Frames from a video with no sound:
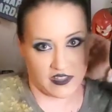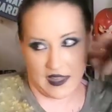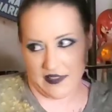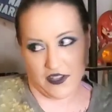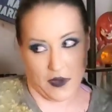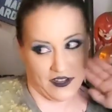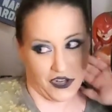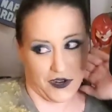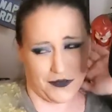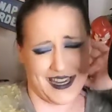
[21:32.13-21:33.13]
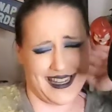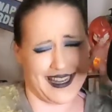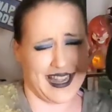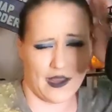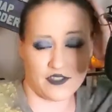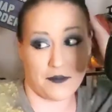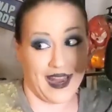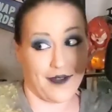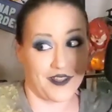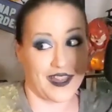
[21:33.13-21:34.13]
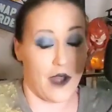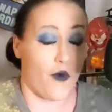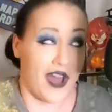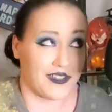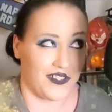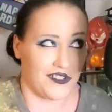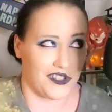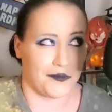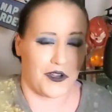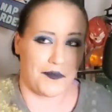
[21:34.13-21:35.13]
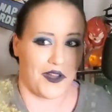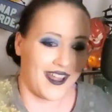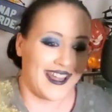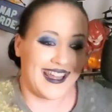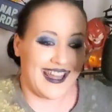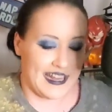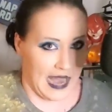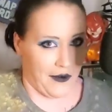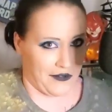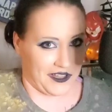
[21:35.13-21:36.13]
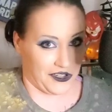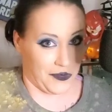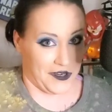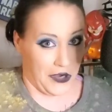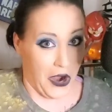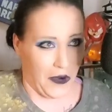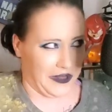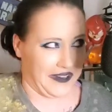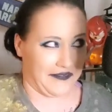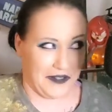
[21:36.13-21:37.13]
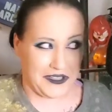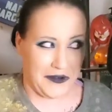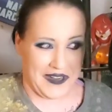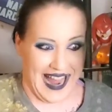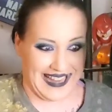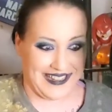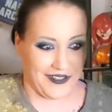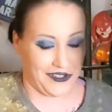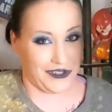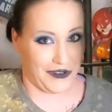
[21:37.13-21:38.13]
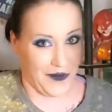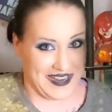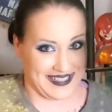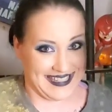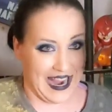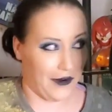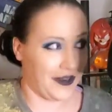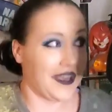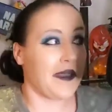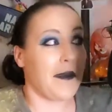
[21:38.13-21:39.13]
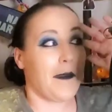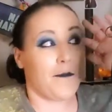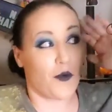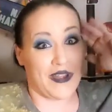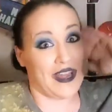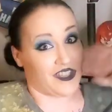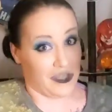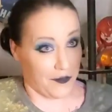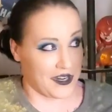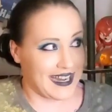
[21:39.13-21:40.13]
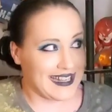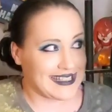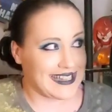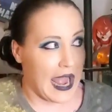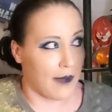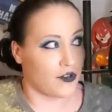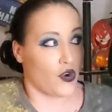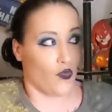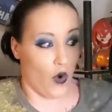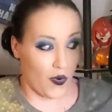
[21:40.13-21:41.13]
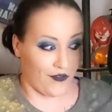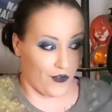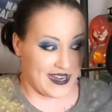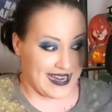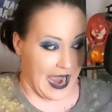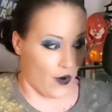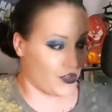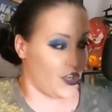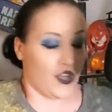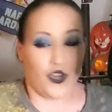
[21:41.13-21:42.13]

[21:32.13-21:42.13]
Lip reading: Like, that's why I started reading it again. I was like, man, I want to finish this book, but now I really just want to know, like, what's going on here? This is crazy town. But we get Cyprian getting stabbed, Rowan freaking out.